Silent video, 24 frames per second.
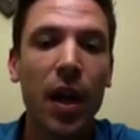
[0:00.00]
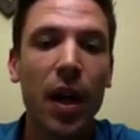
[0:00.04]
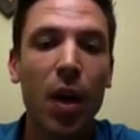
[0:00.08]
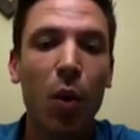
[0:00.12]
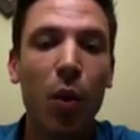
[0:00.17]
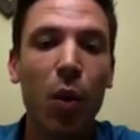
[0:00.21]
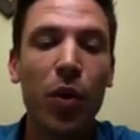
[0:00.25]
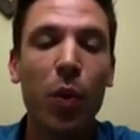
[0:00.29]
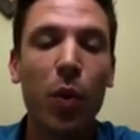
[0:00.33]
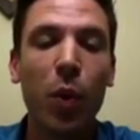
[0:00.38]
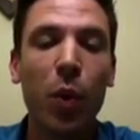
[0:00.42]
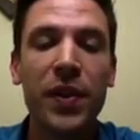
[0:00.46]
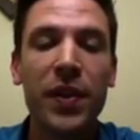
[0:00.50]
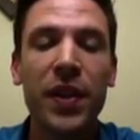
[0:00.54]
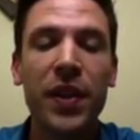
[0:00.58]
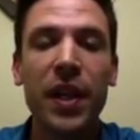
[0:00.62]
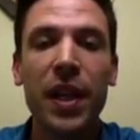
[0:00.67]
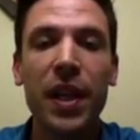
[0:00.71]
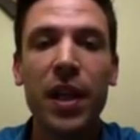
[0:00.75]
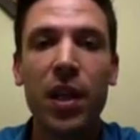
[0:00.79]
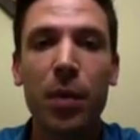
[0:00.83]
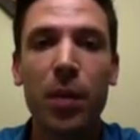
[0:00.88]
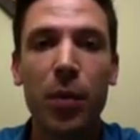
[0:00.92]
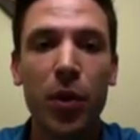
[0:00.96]
Well, the ones that
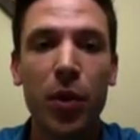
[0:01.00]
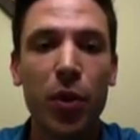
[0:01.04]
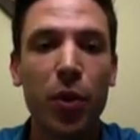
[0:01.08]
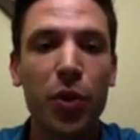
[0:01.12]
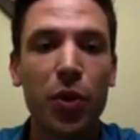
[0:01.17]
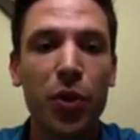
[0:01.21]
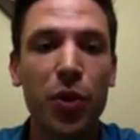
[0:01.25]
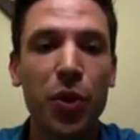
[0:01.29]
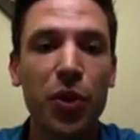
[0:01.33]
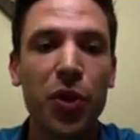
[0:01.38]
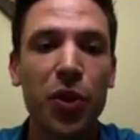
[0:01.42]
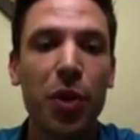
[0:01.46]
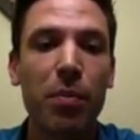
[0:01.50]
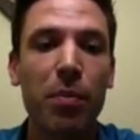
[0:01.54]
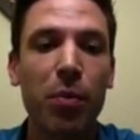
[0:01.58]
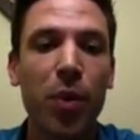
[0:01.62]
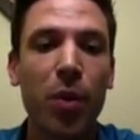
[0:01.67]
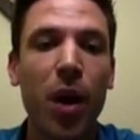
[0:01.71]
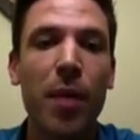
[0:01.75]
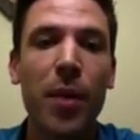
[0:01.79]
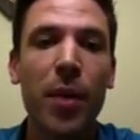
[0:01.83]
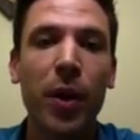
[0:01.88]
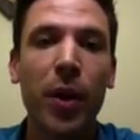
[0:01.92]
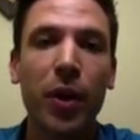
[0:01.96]
eat the producers, our
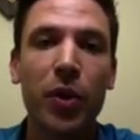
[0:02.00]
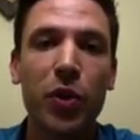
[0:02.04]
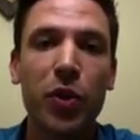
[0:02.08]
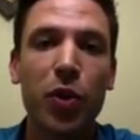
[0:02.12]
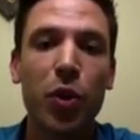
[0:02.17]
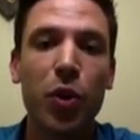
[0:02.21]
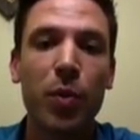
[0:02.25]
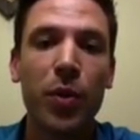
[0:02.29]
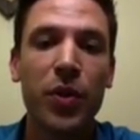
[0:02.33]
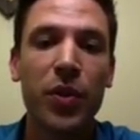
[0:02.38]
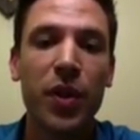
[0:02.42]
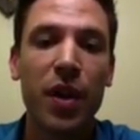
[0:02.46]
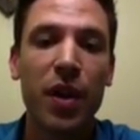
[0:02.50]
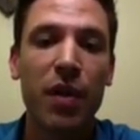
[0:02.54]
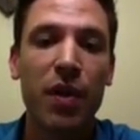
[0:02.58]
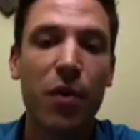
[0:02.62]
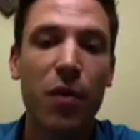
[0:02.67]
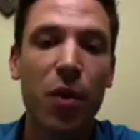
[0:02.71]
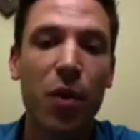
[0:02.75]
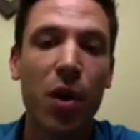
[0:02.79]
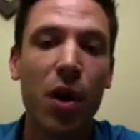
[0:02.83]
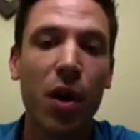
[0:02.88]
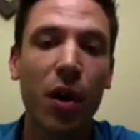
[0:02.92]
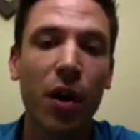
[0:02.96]
primary consumers,
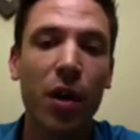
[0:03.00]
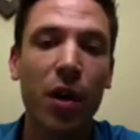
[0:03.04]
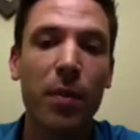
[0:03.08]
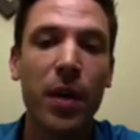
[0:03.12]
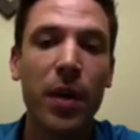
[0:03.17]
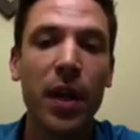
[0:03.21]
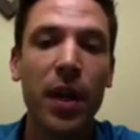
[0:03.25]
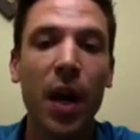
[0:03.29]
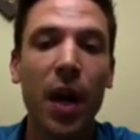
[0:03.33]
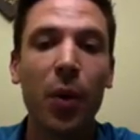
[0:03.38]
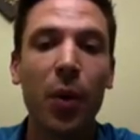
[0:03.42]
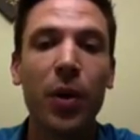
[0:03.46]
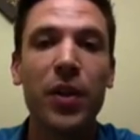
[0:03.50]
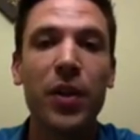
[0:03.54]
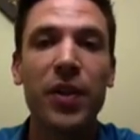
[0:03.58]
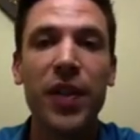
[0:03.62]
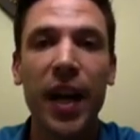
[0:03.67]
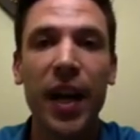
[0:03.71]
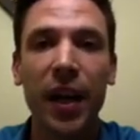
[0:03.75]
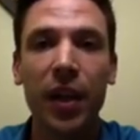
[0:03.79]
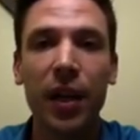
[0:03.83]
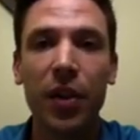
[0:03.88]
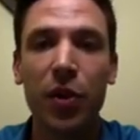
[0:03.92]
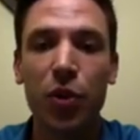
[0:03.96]
therefore, are going to be our
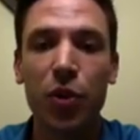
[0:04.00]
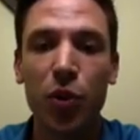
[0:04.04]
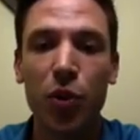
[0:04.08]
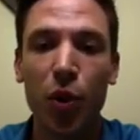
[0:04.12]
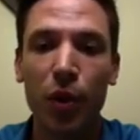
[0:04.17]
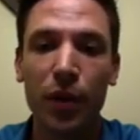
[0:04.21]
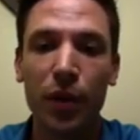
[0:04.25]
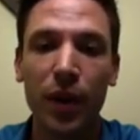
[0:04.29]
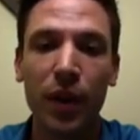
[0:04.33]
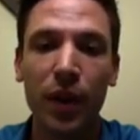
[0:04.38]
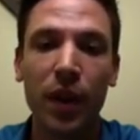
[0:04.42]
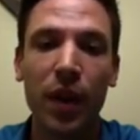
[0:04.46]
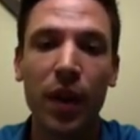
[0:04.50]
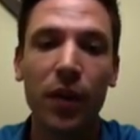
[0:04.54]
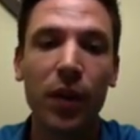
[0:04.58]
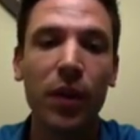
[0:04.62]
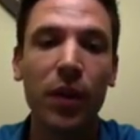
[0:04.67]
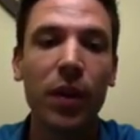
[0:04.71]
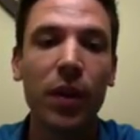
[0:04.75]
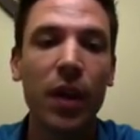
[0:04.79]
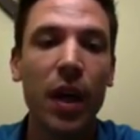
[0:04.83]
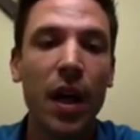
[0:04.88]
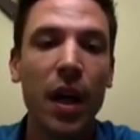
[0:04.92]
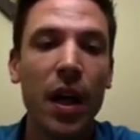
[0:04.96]
second trophic
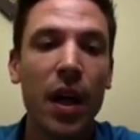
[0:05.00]
level.